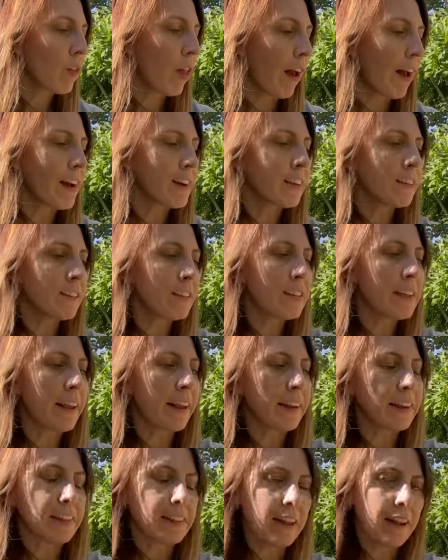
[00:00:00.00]
I could see
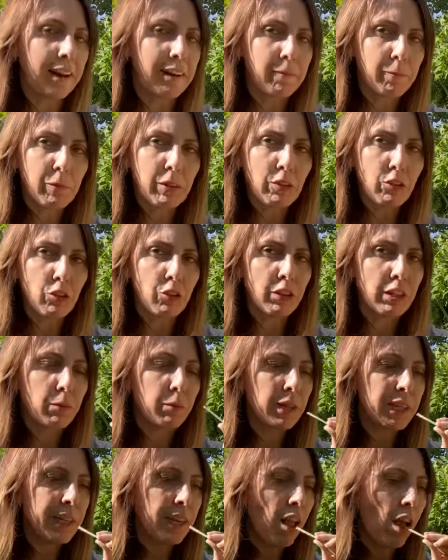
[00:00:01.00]
canning that as a green
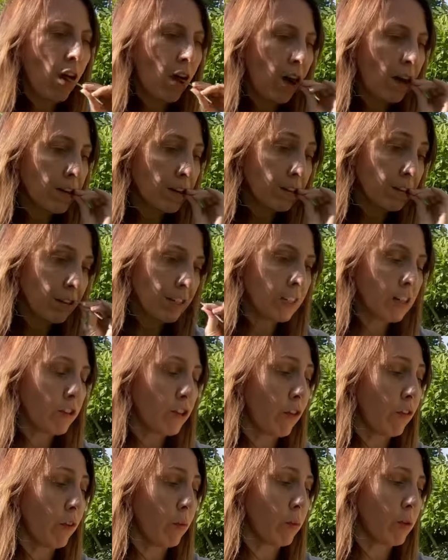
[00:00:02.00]
bean. I don't
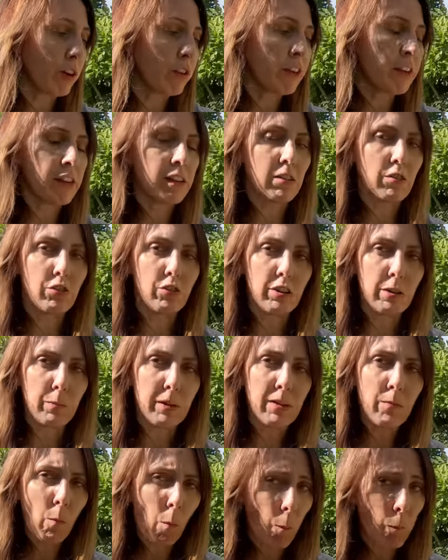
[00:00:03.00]
know if it would can a green
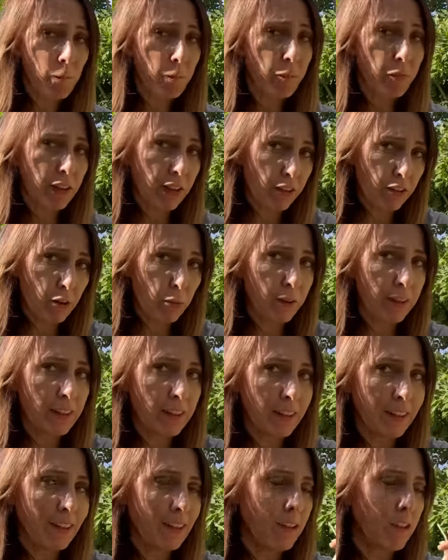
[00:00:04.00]
bean. Has anyone
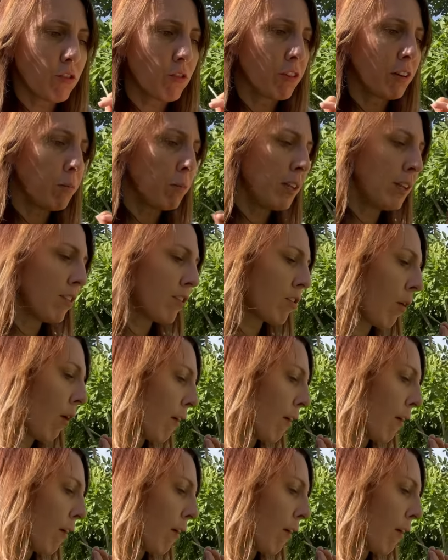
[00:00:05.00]
canned these as green beans?